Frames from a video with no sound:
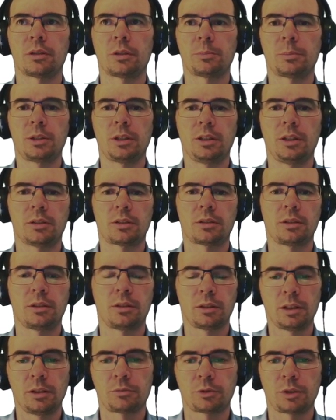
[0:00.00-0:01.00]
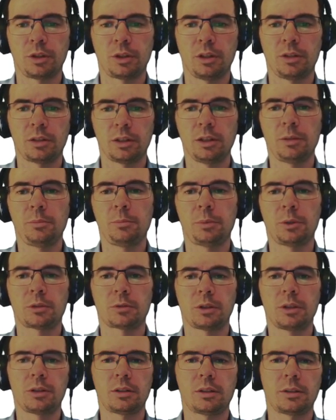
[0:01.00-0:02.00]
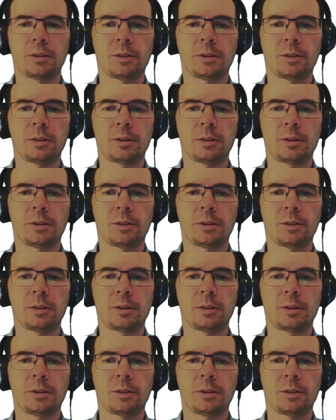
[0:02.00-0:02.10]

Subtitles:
obtains in every time period.